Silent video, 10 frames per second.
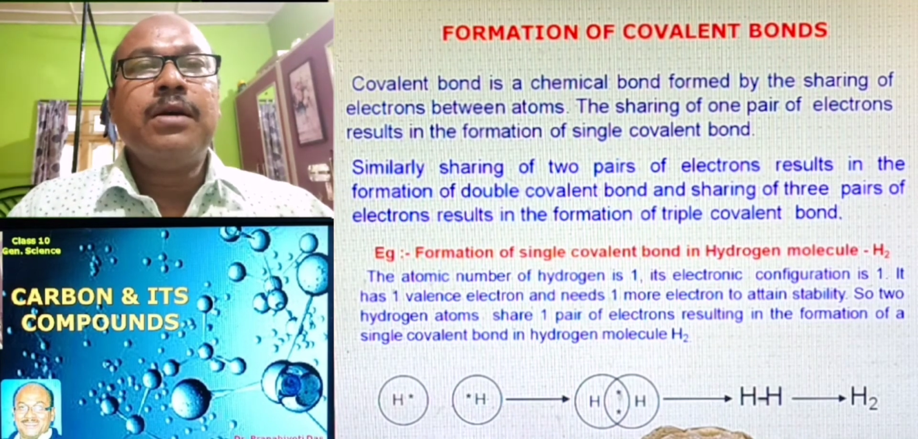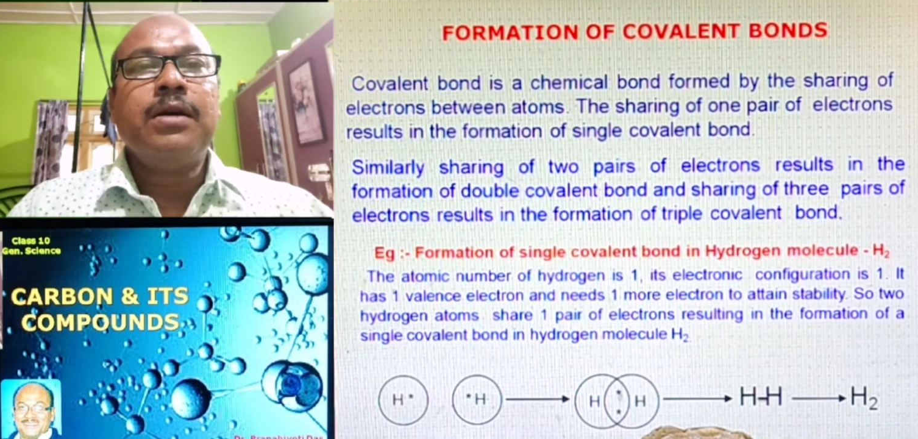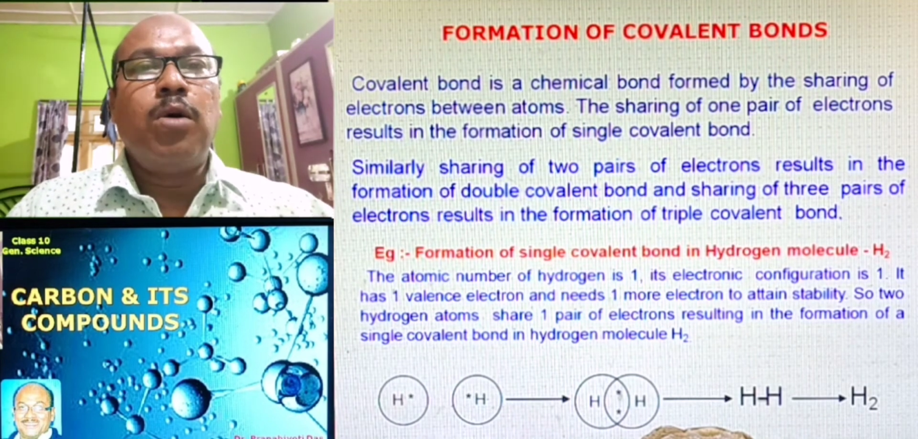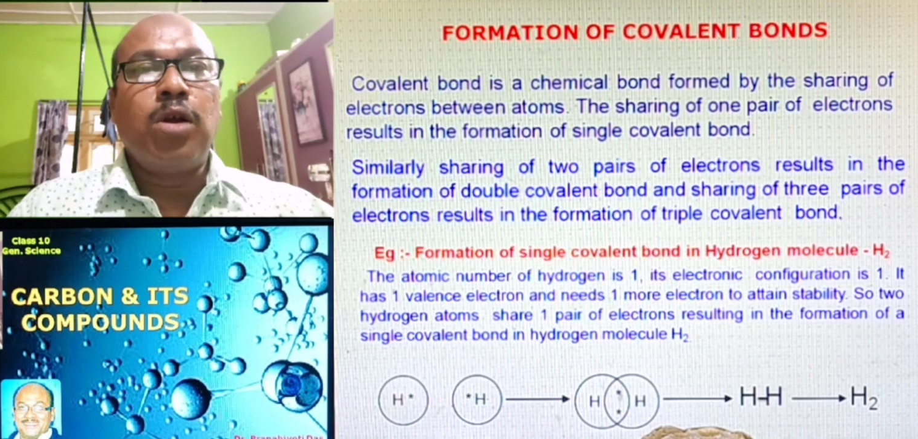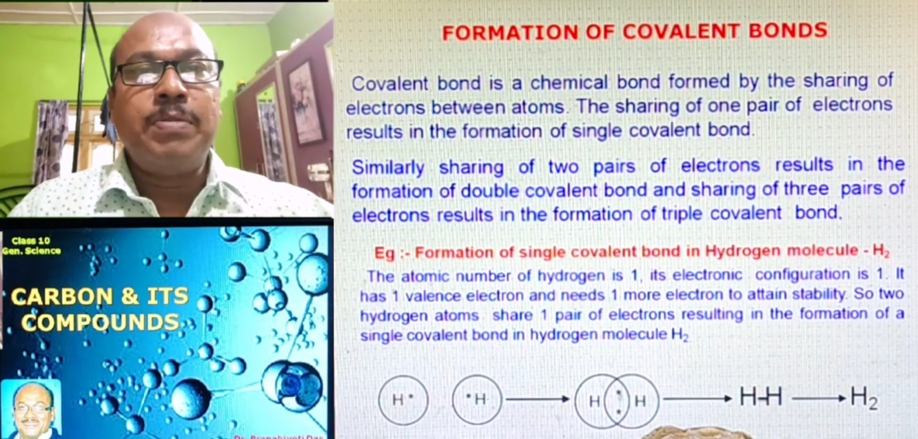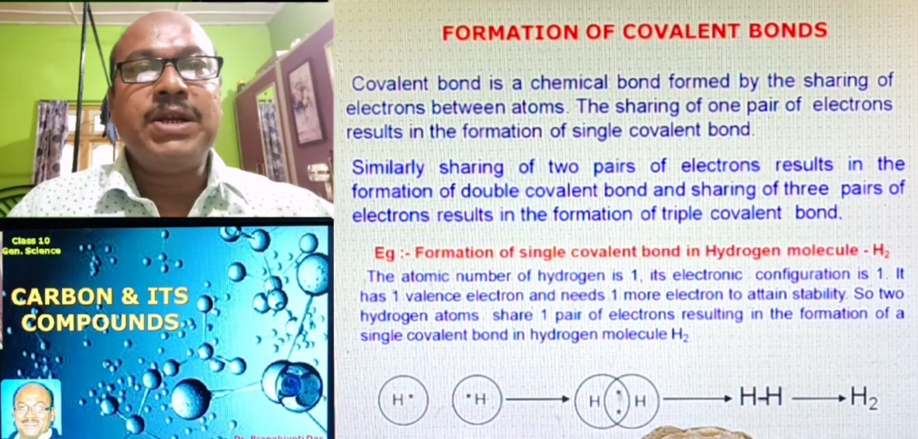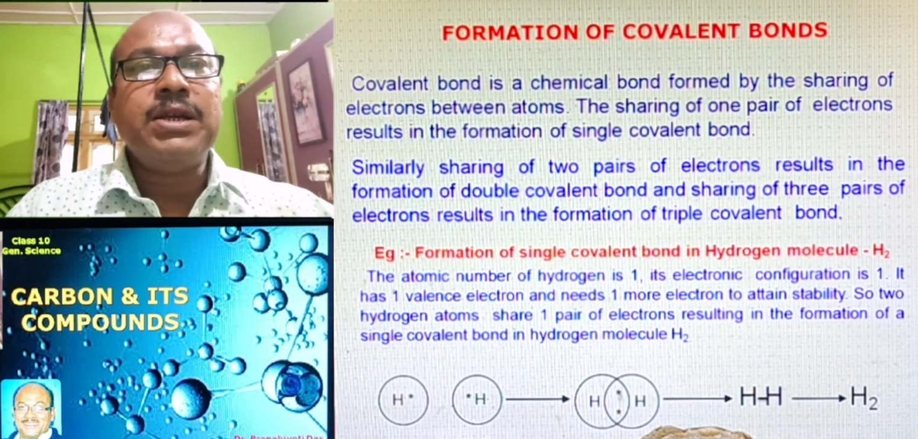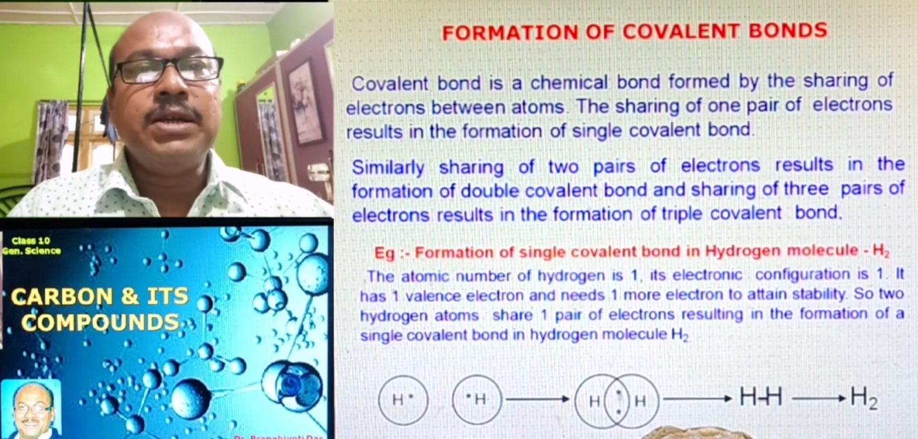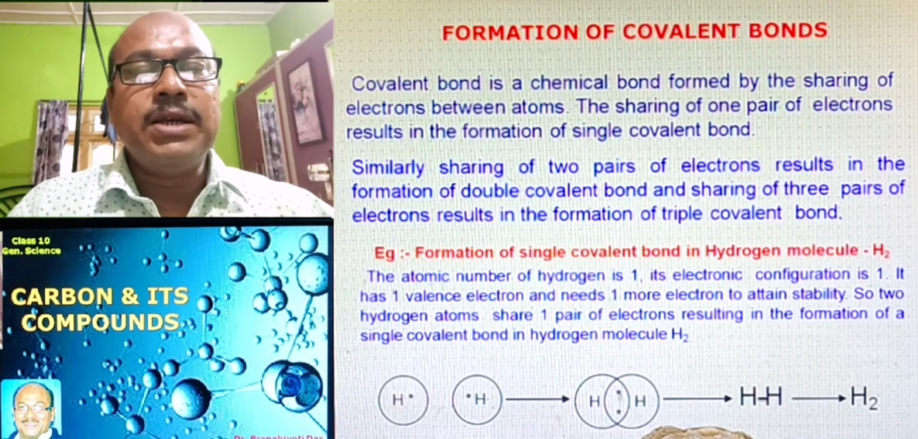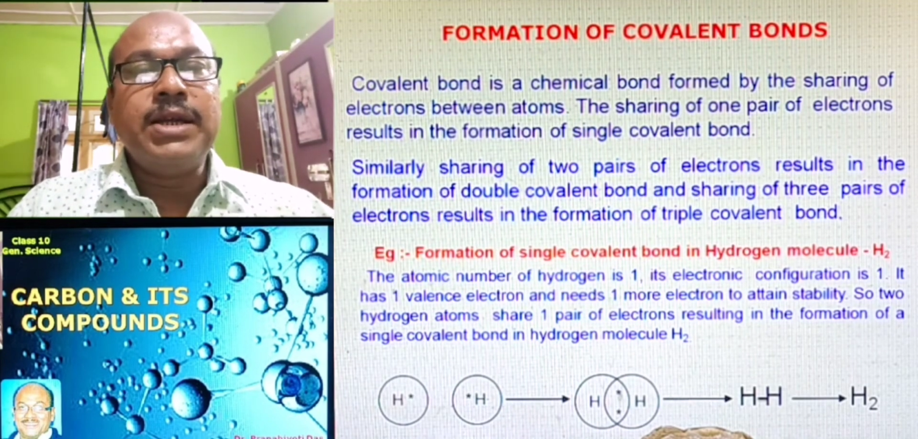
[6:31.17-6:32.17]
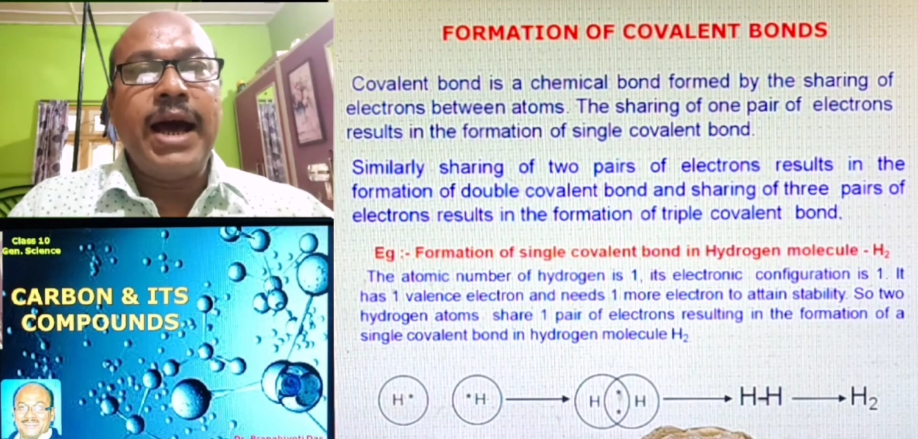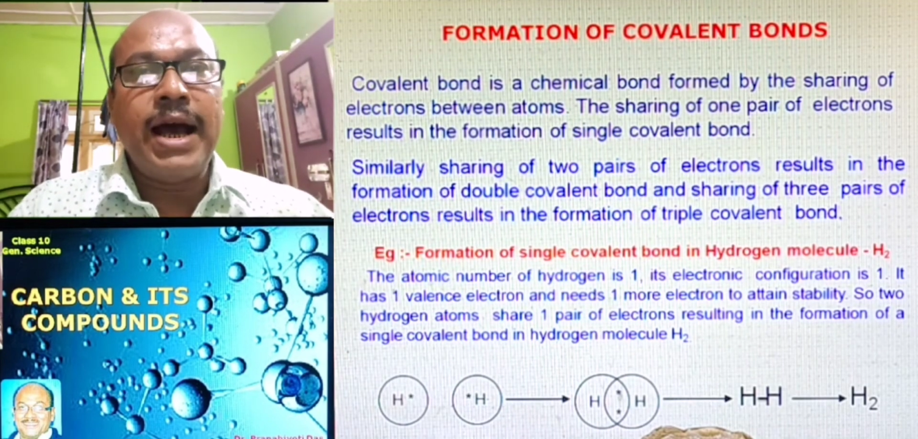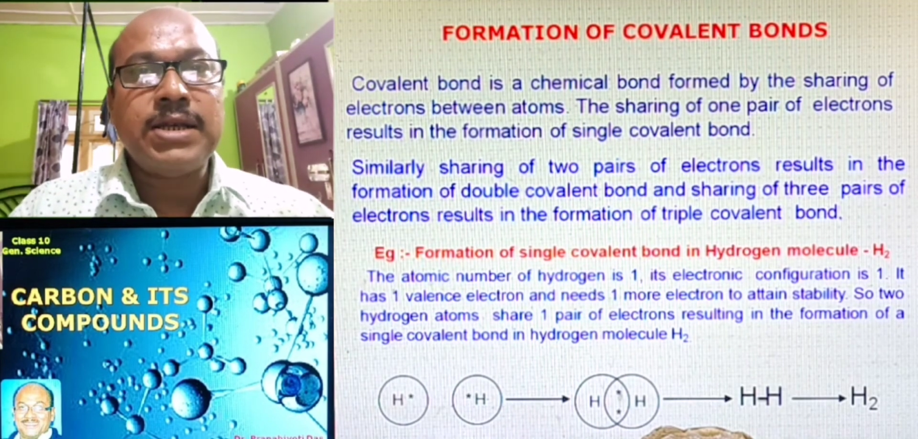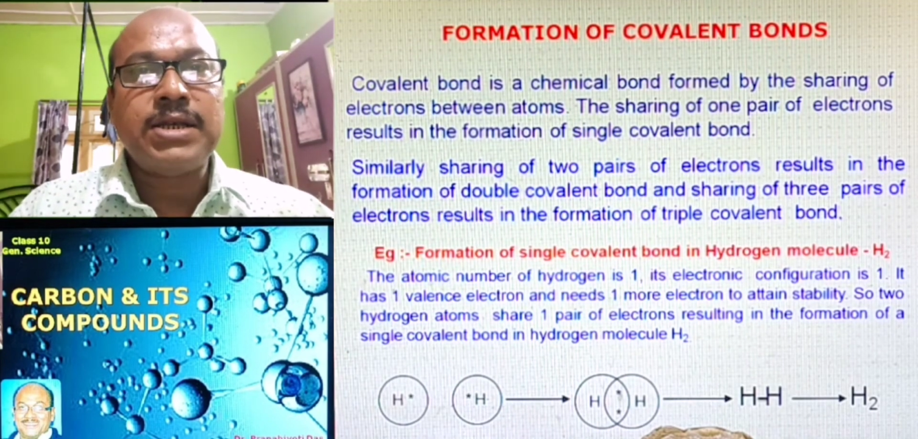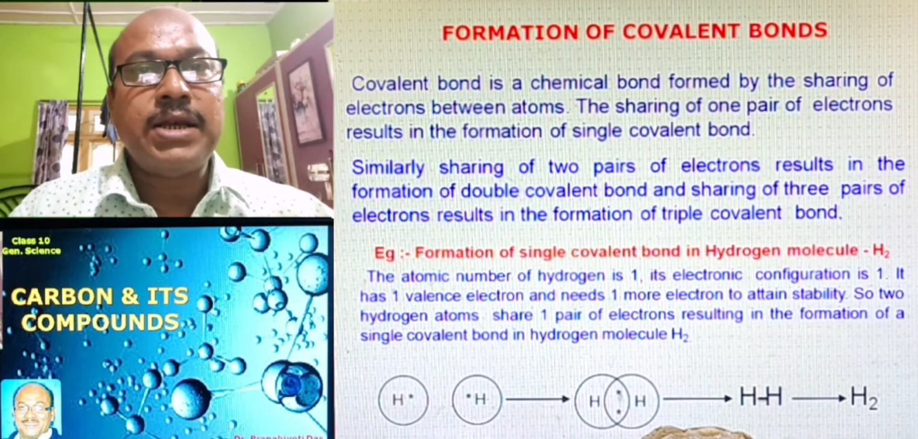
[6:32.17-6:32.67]
orbit it
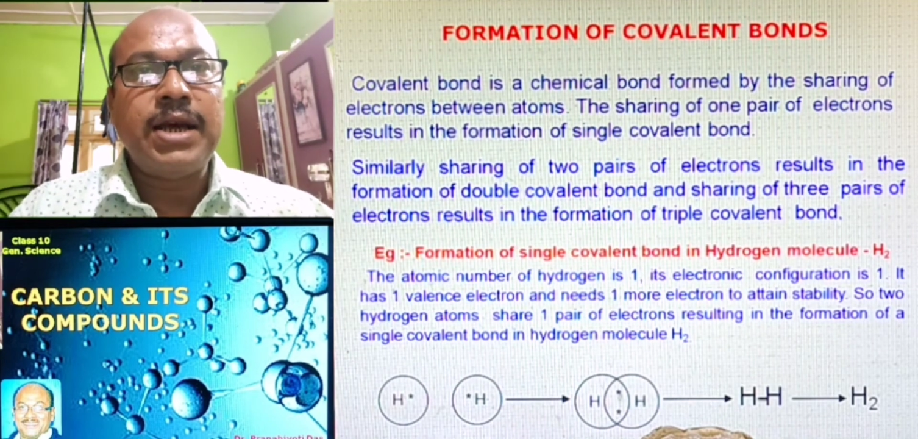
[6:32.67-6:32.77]
has